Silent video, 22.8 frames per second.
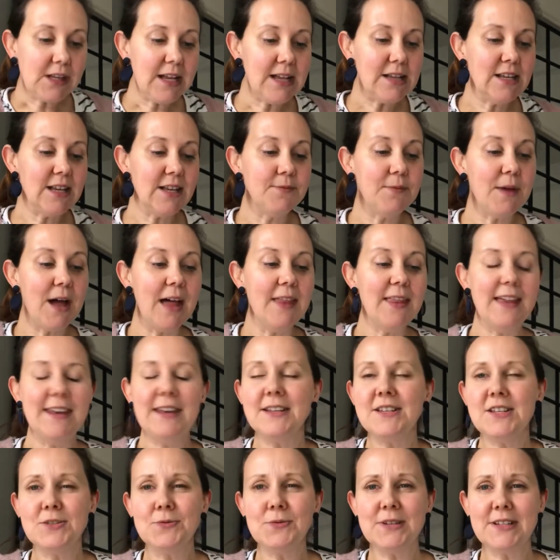And then I
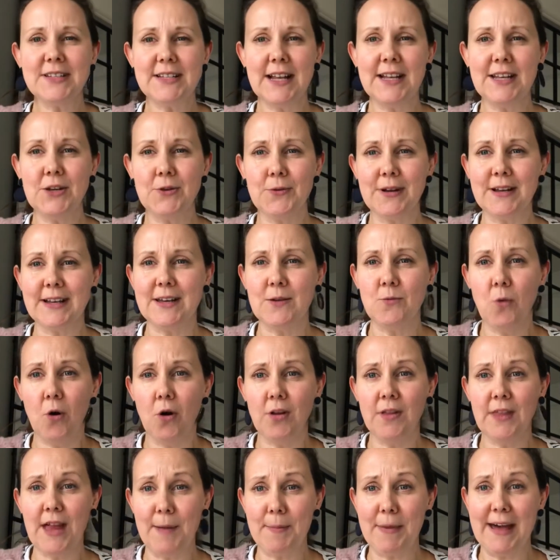just want to tell you quickly
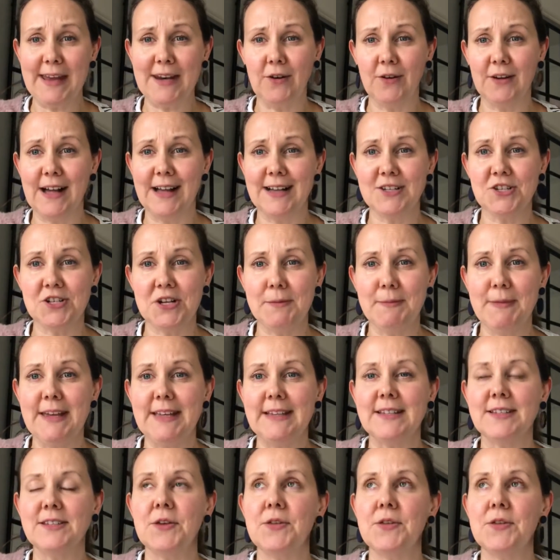what that padlock actually means.